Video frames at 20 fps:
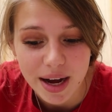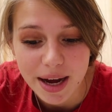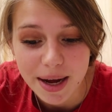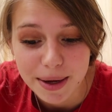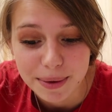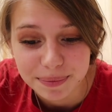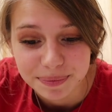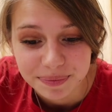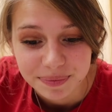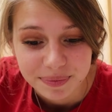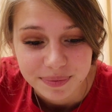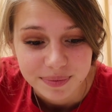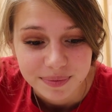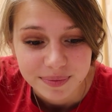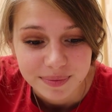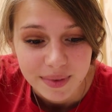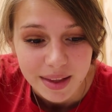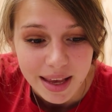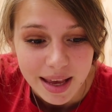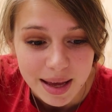Um,
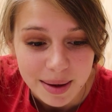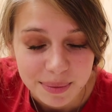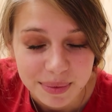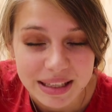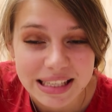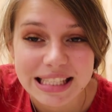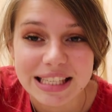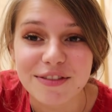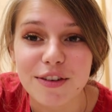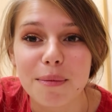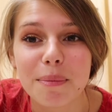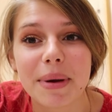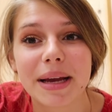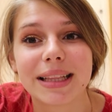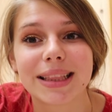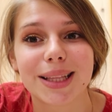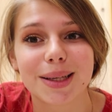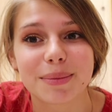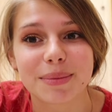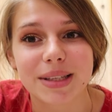please leave a big
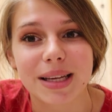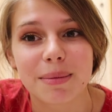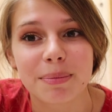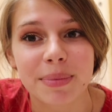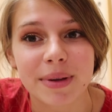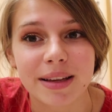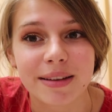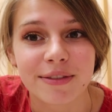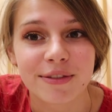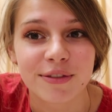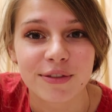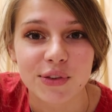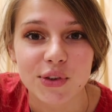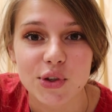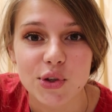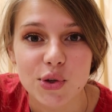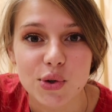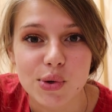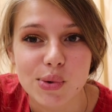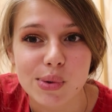thumbs up if
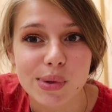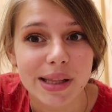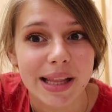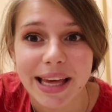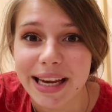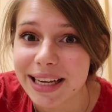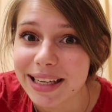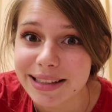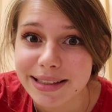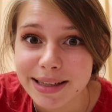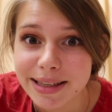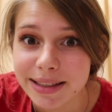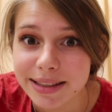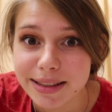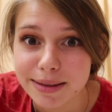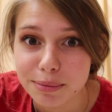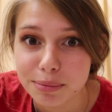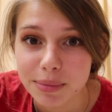you liked it.